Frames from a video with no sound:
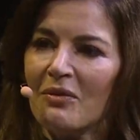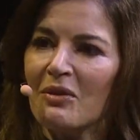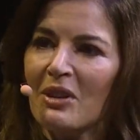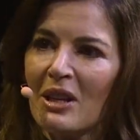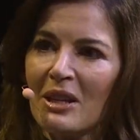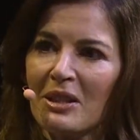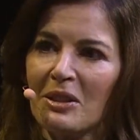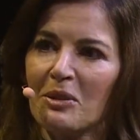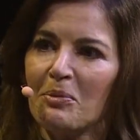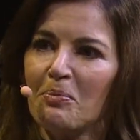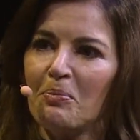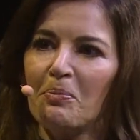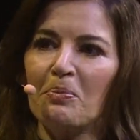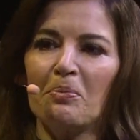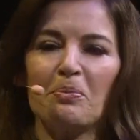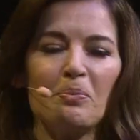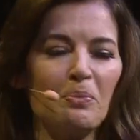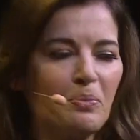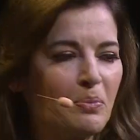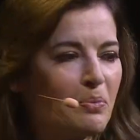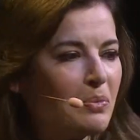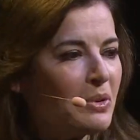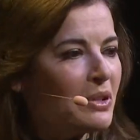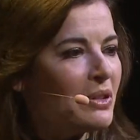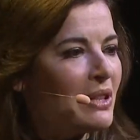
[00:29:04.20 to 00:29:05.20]
Just
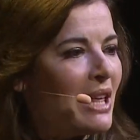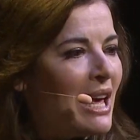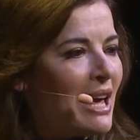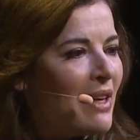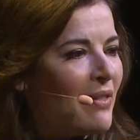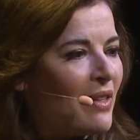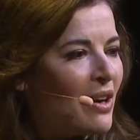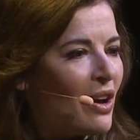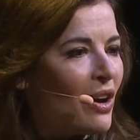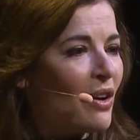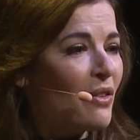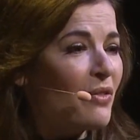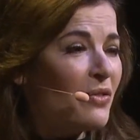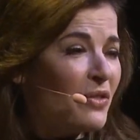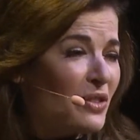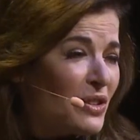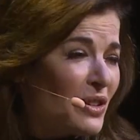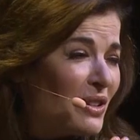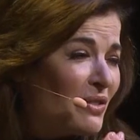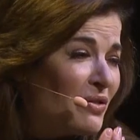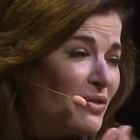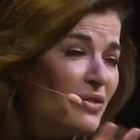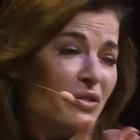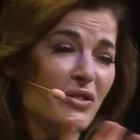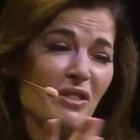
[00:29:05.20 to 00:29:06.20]
there they are,
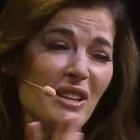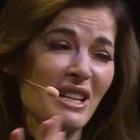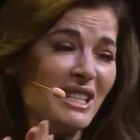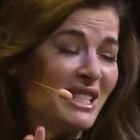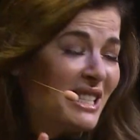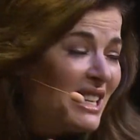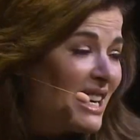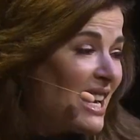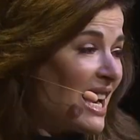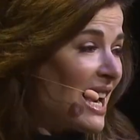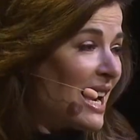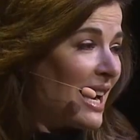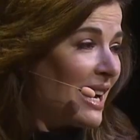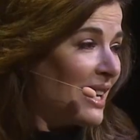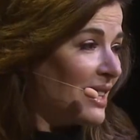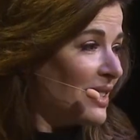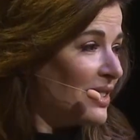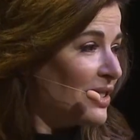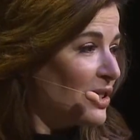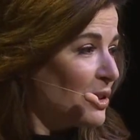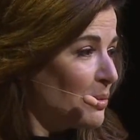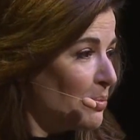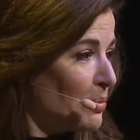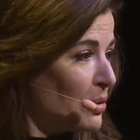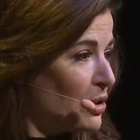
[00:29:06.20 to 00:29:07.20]
freezing hands.